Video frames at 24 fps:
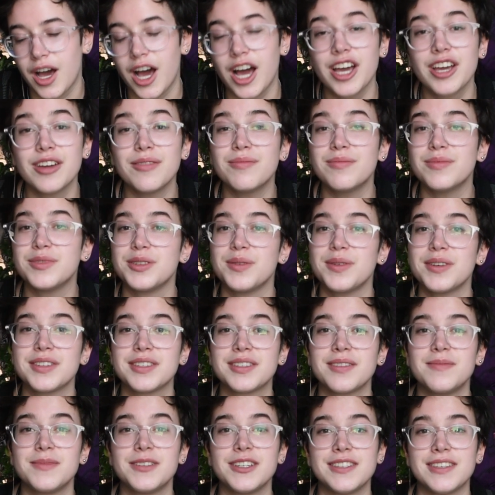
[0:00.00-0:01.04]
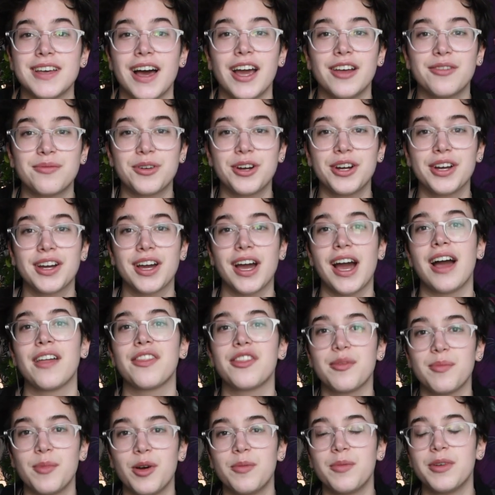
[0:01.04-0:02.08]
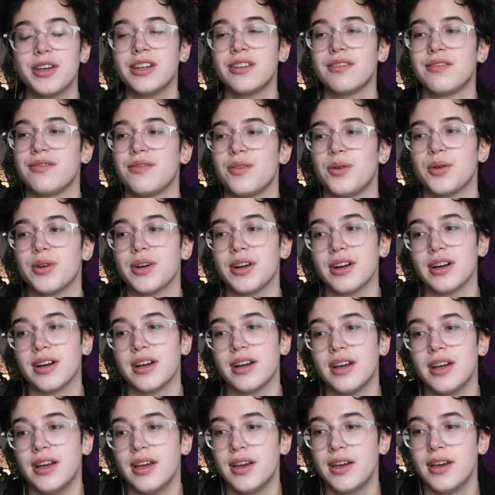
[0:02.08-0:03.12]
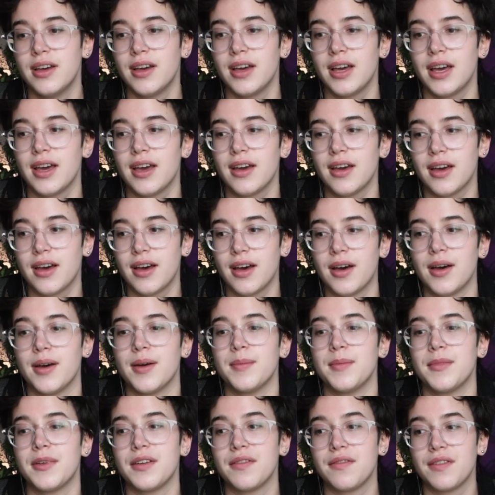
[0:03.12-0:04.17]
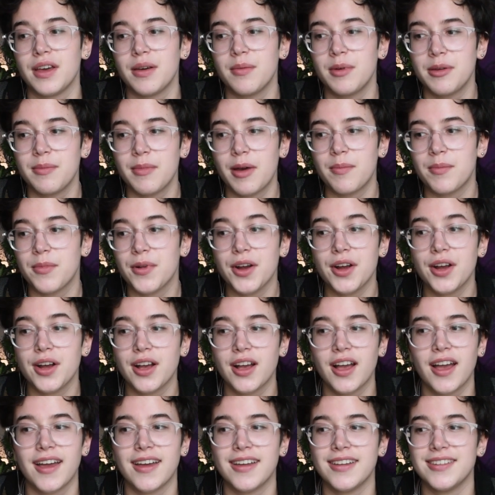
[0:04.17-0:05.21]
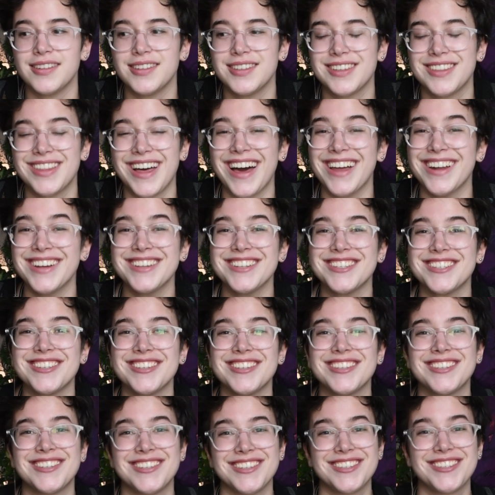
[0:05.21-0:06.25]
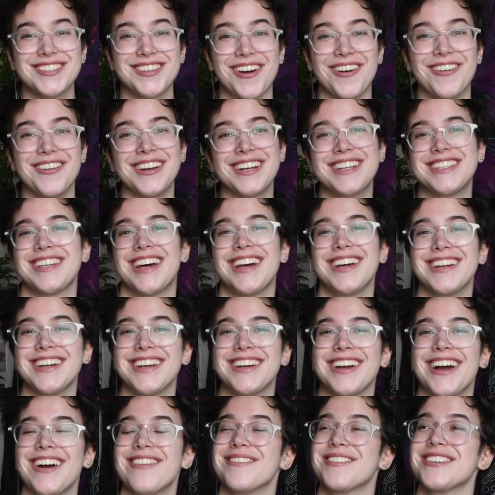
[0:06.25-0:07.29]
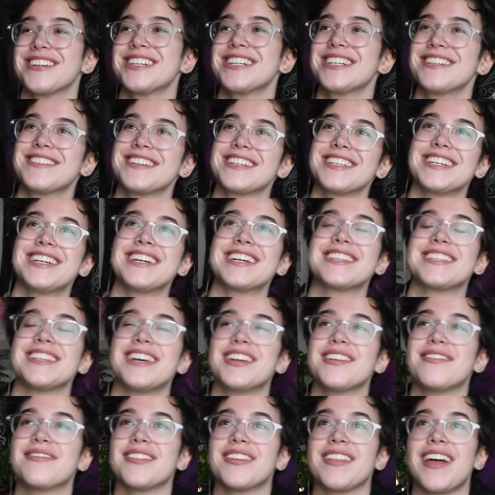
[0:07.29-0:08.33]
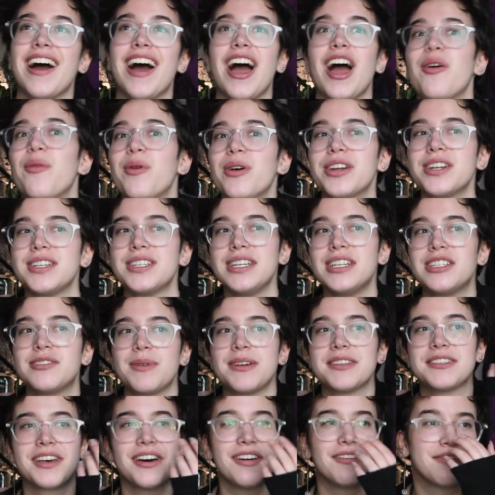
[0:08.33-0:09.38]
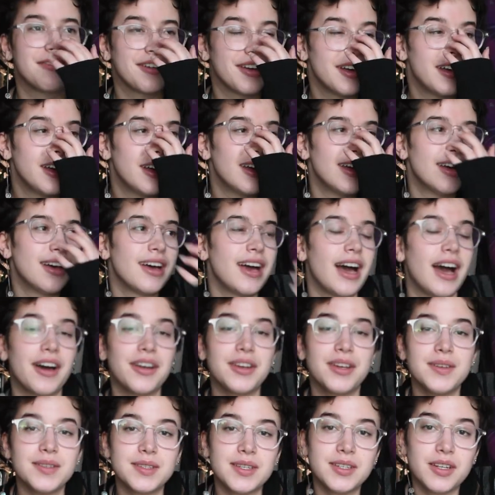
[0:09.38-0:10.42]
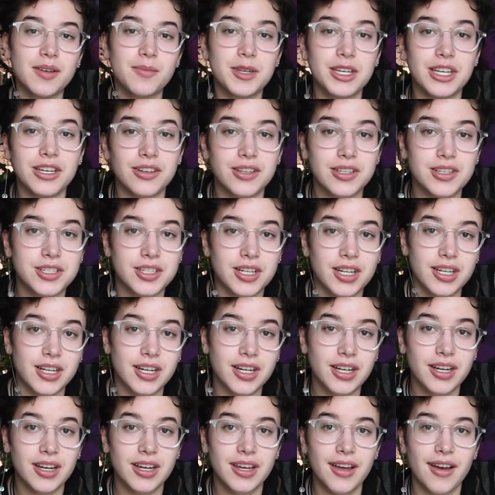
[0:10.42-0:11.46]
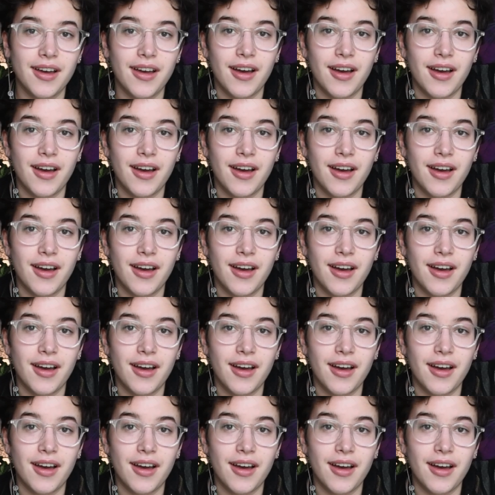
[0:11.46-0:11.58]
I'm doing some design work at the moment for a family member, and that is just so exciting. I'm really excited for that. I want to teach myself how to use Adobe Illustrator.